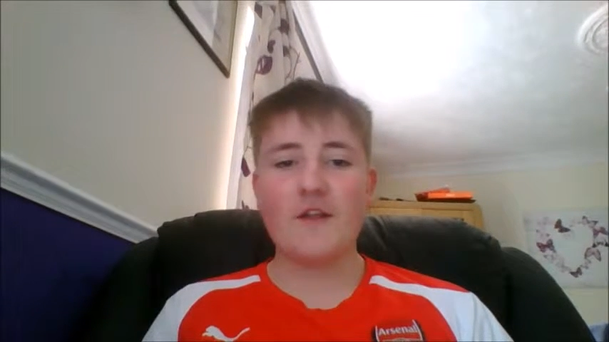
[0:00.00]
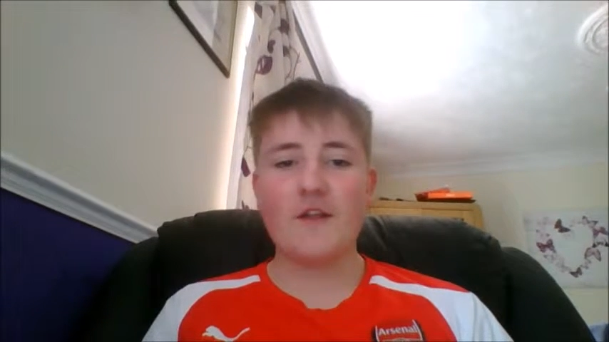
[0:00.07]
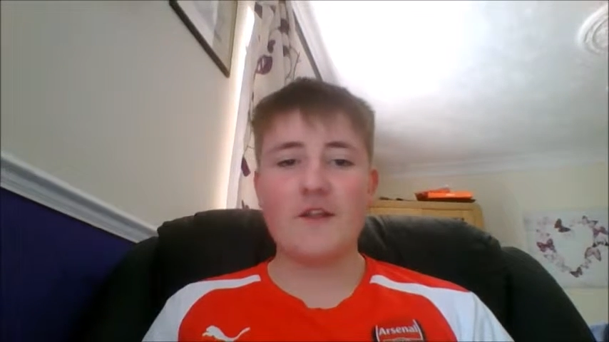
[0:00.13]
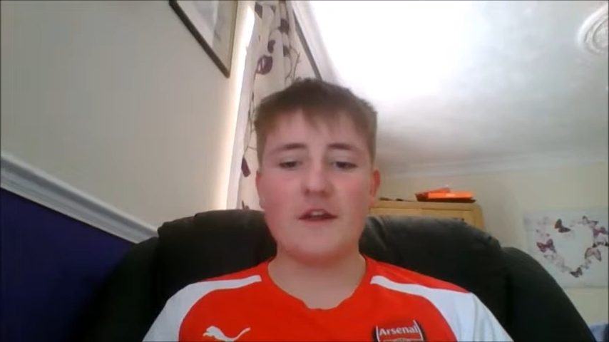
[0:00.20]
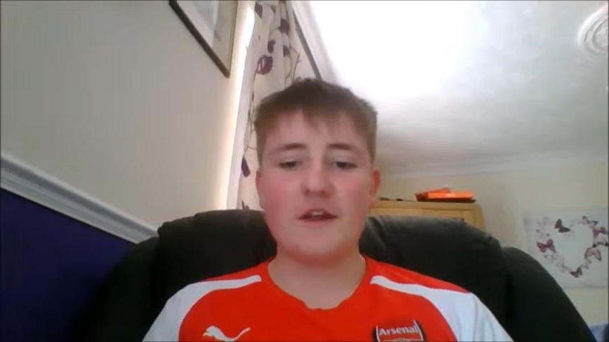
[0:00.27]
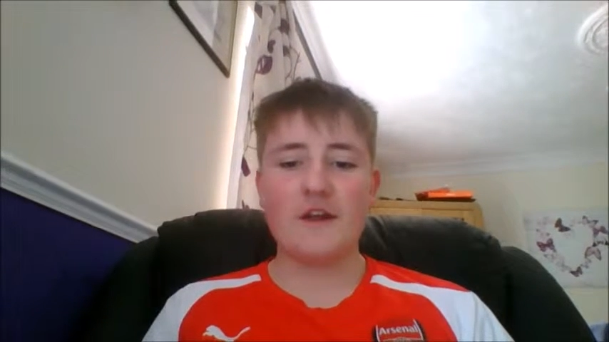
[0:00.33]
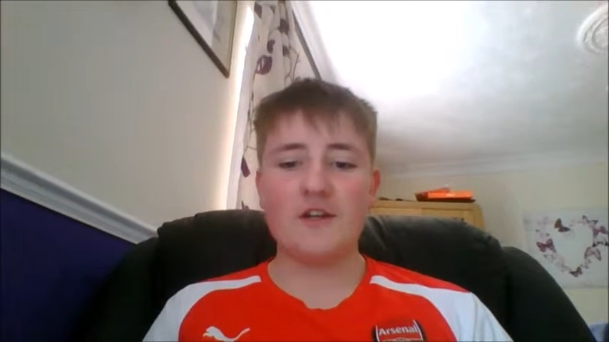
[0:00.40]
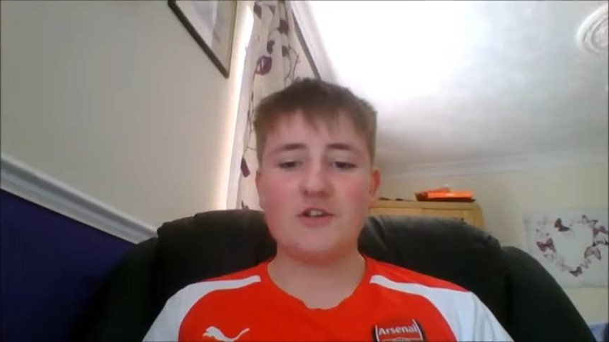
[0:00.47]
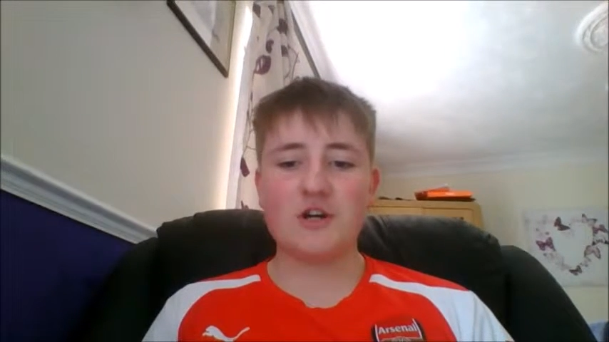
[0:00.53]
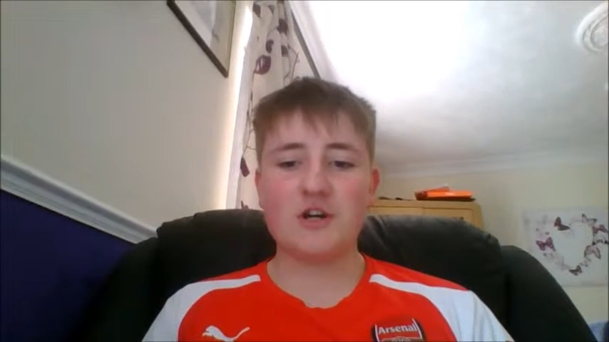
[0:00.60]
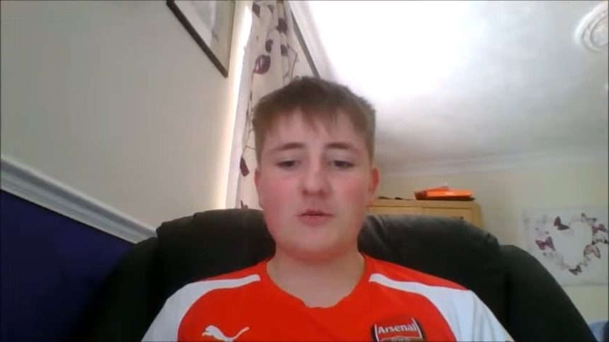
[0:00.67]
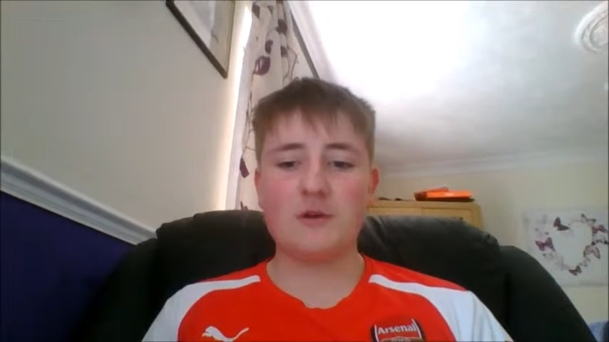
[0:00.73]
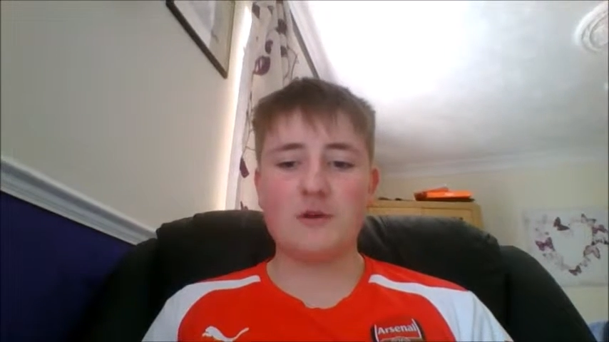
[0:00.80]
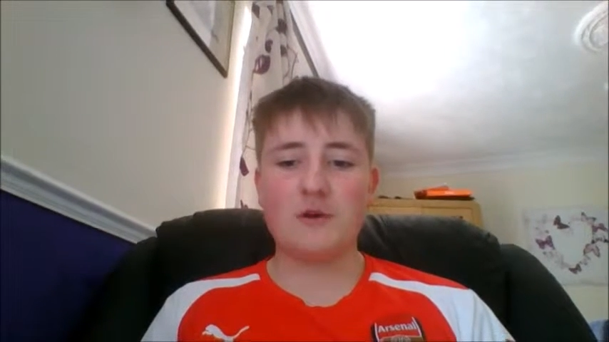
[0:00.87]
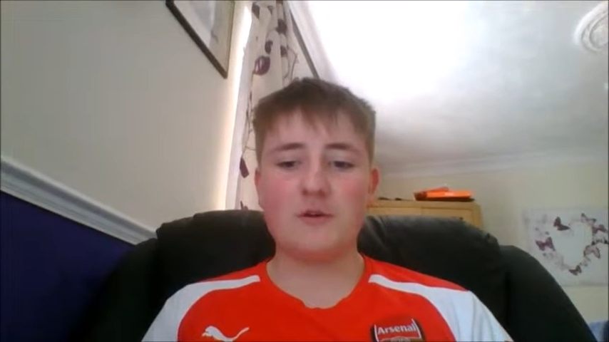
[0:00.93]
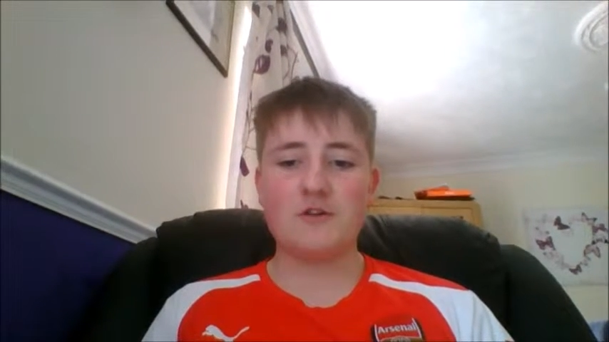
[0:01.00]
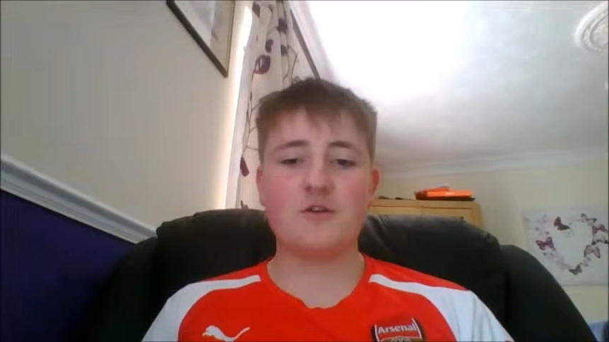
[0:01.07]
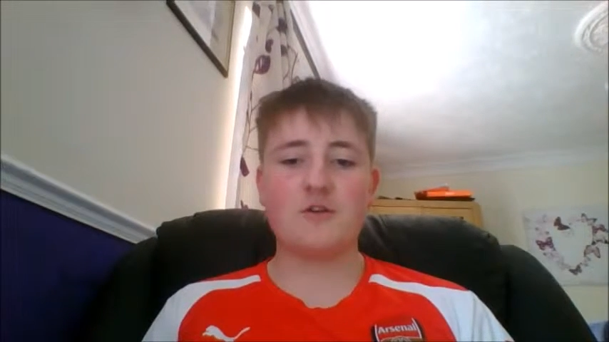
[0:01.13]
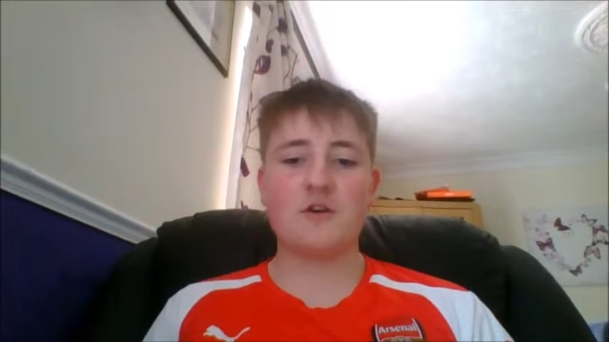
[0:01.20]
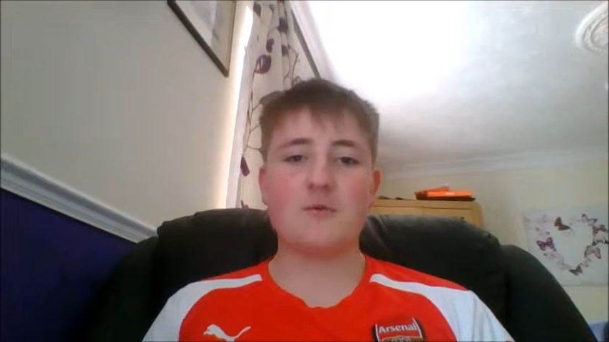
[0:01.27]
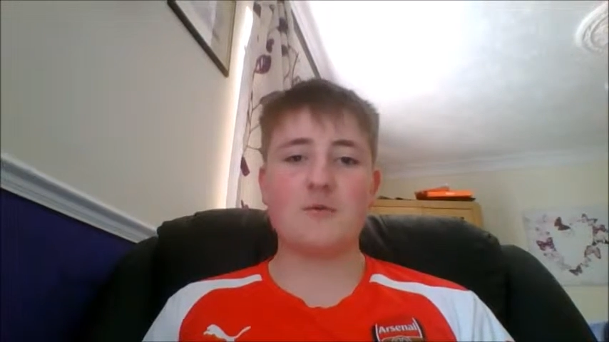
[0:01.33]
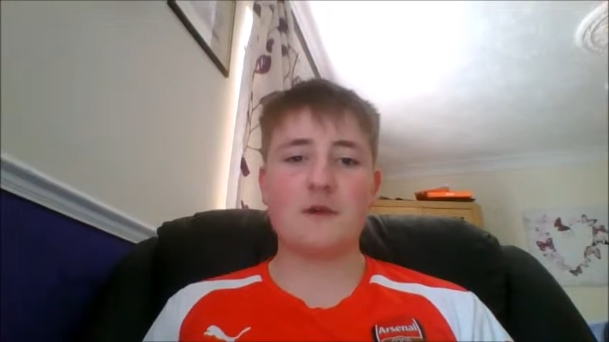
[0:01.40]
the show where we
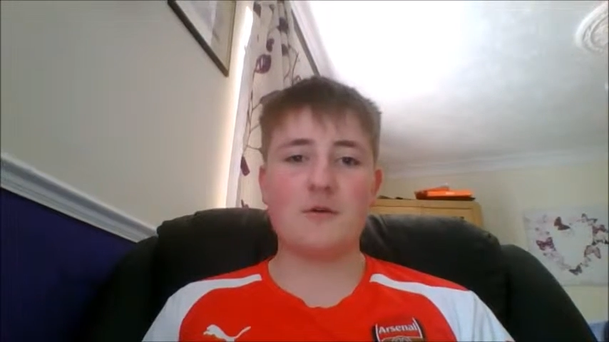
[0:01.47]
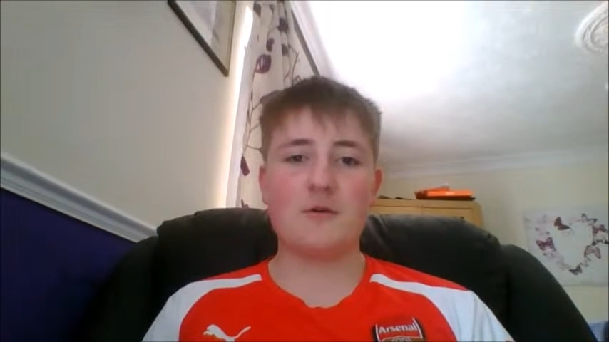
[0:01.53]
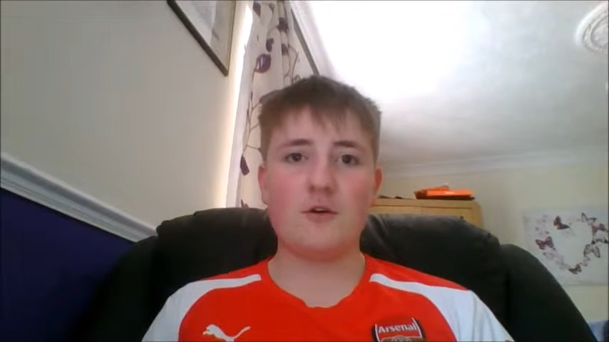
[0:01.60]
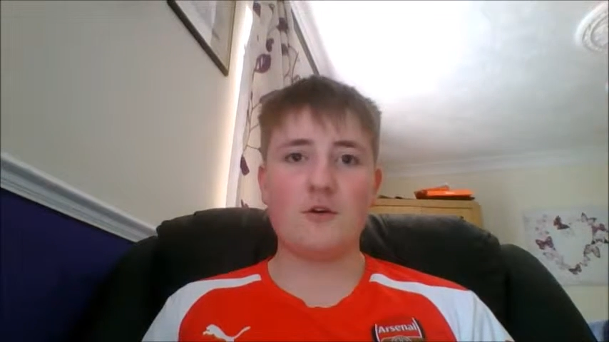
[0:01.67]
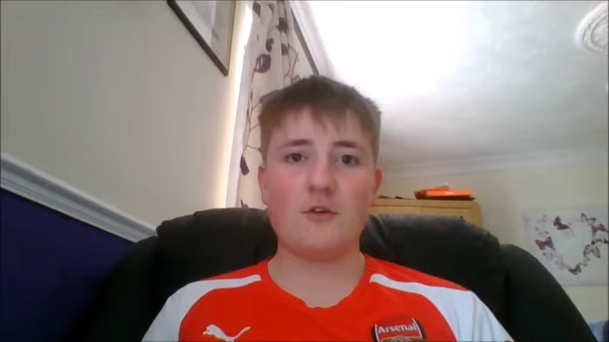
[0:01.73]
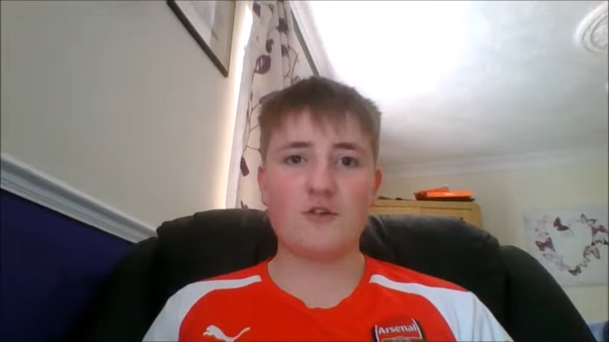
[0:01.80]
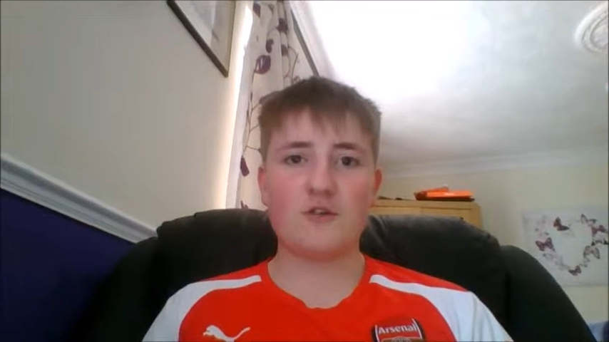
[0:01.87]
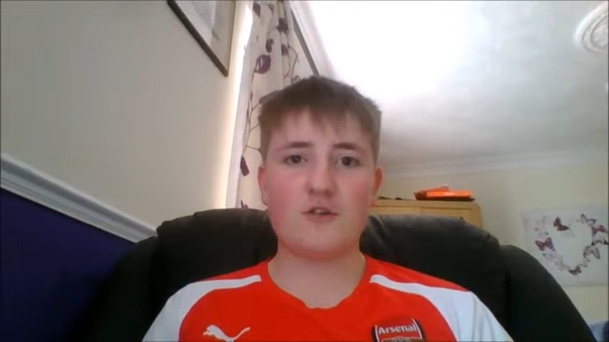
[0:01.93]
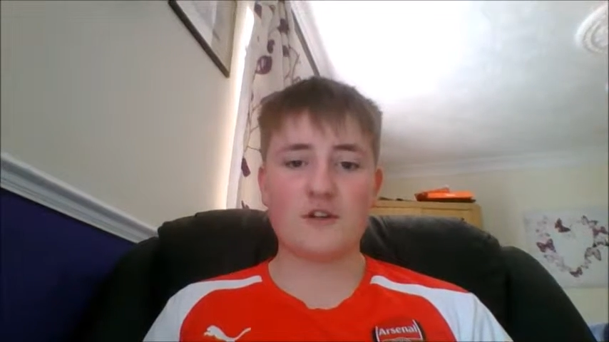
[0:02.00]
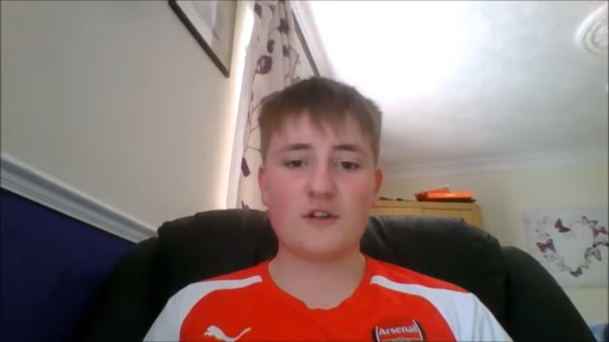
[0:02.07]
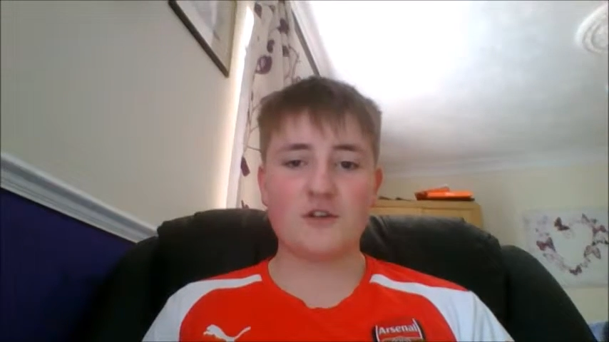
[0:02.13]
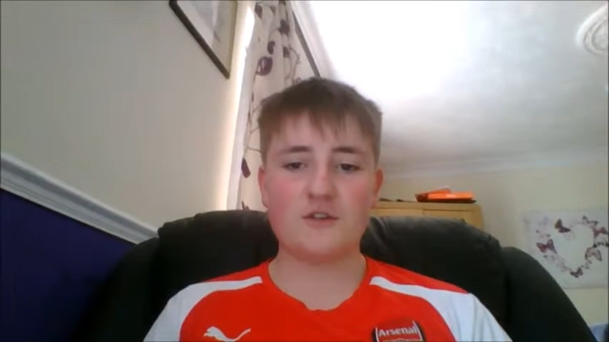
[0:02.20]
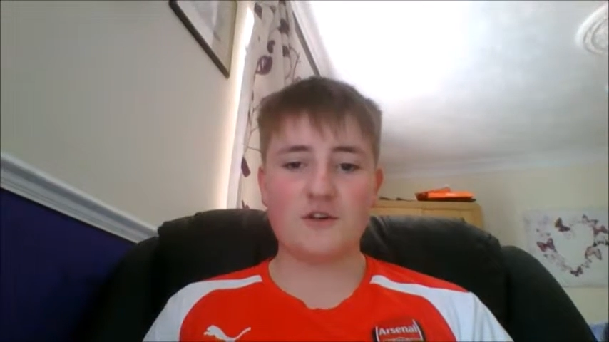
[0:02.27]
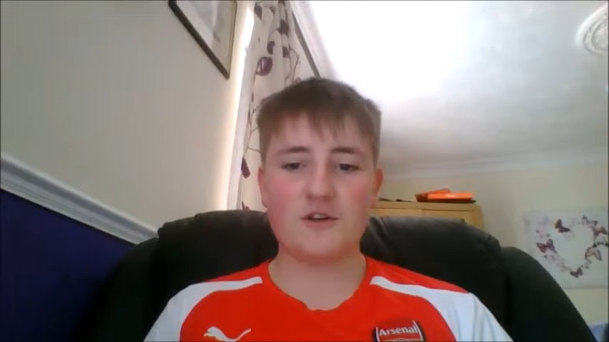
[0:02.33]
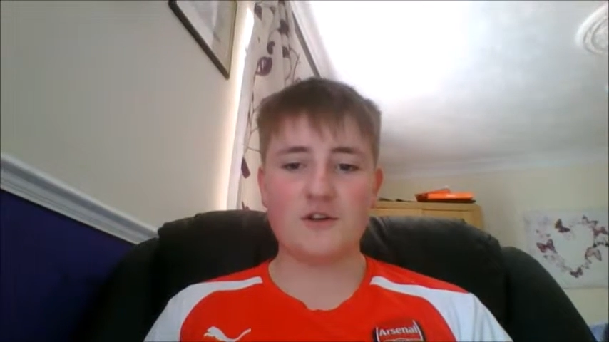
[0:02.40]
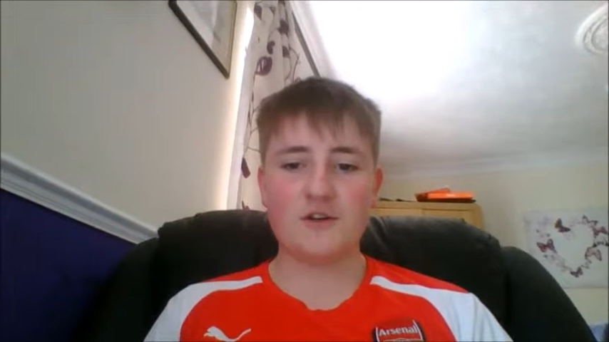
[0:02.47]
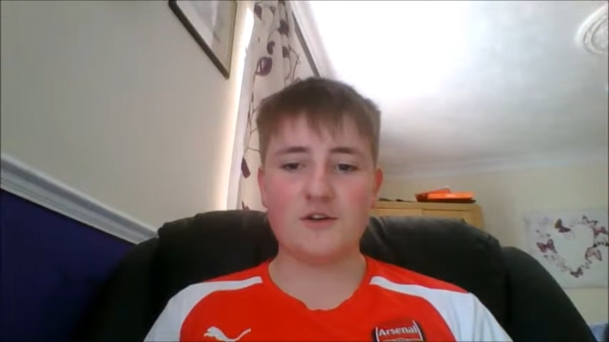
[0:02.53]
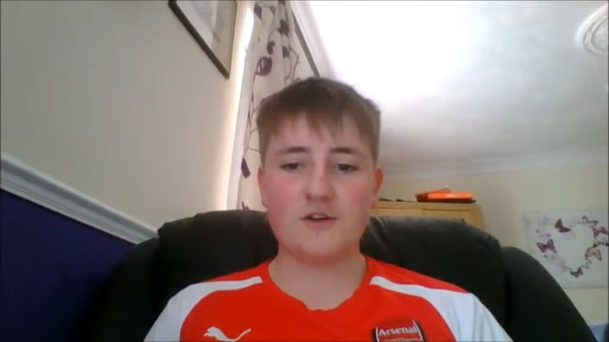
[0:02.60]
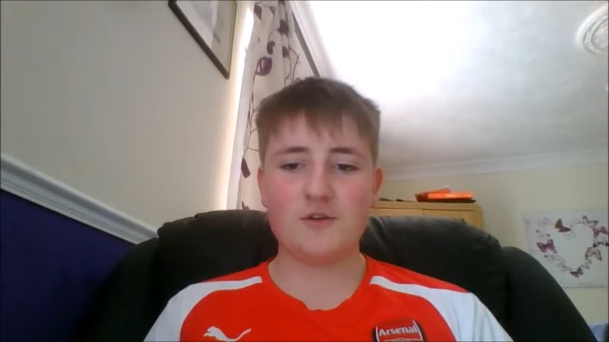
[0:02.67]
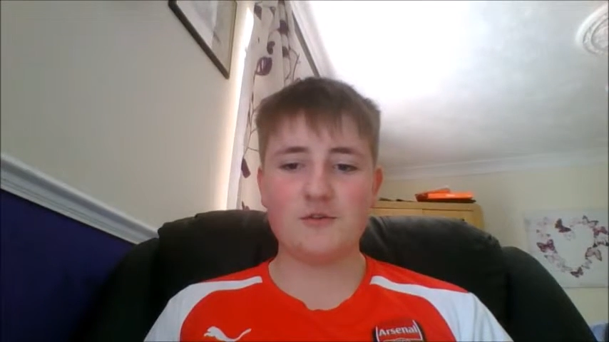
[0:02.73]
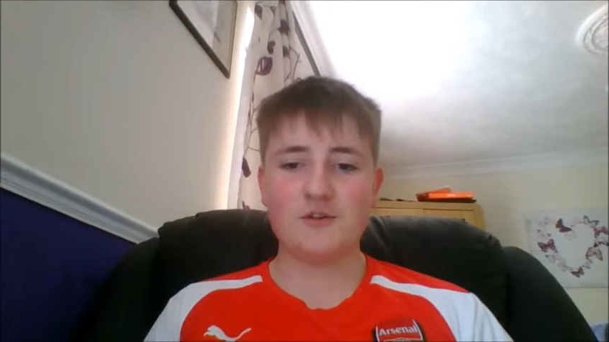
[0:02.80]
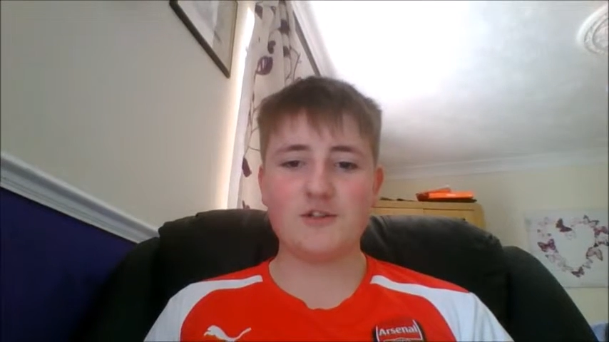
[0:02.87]
talk about all the transfer
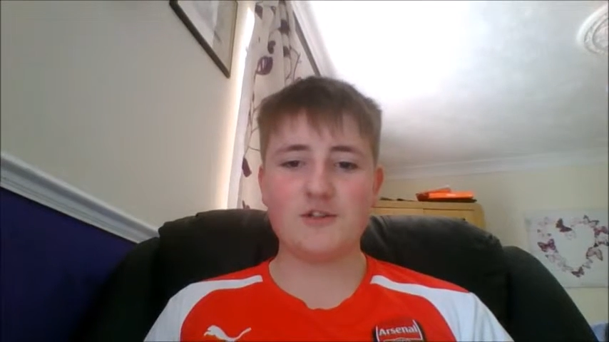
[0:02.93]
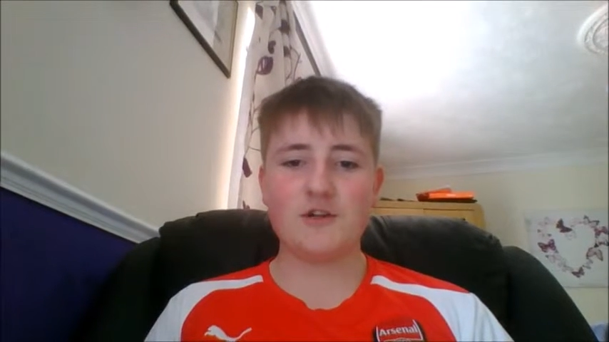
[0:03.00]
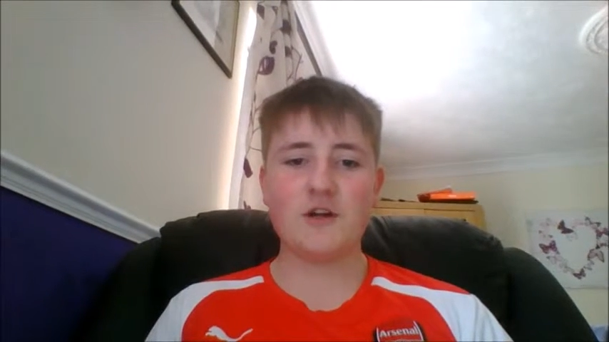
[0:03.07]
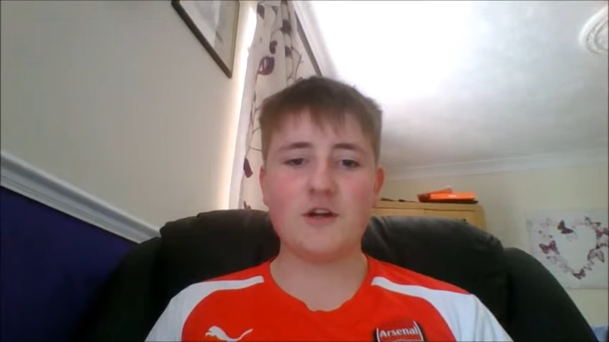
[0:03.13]
news